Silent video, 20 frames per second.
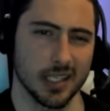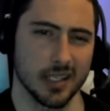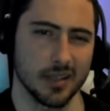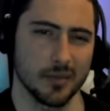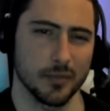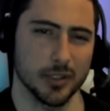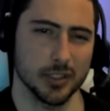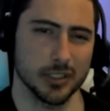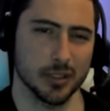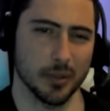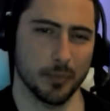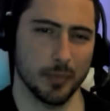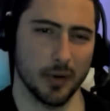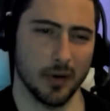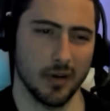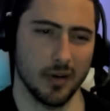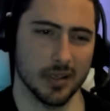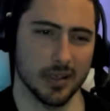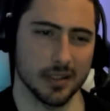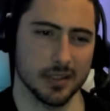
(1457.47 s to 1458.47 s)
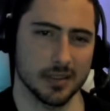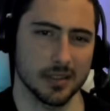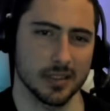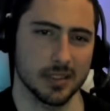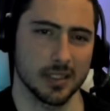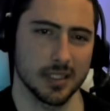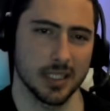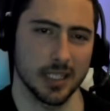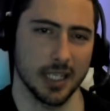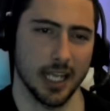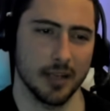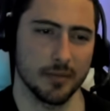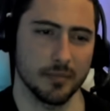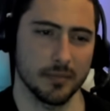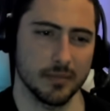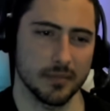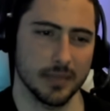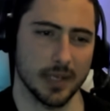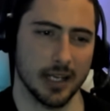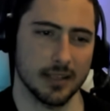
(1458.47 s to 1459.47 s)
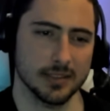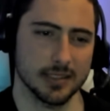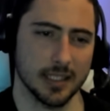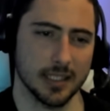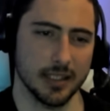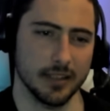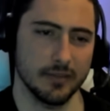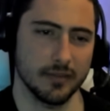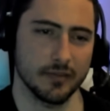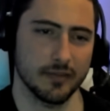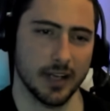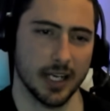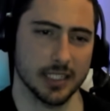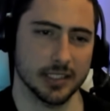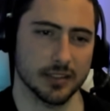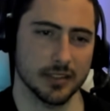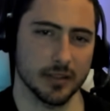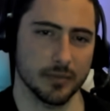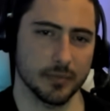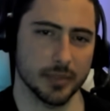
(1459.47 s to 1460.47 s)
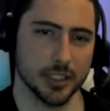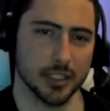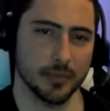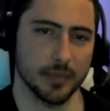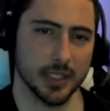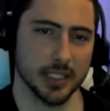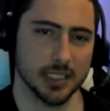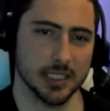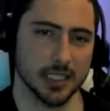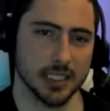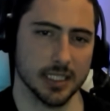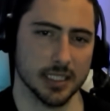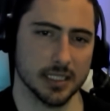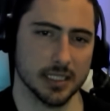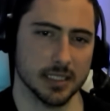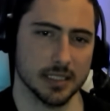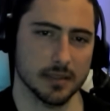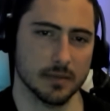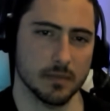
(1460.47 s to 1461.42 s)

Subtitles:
Push the pawn. And how's that even faster than bishop h6?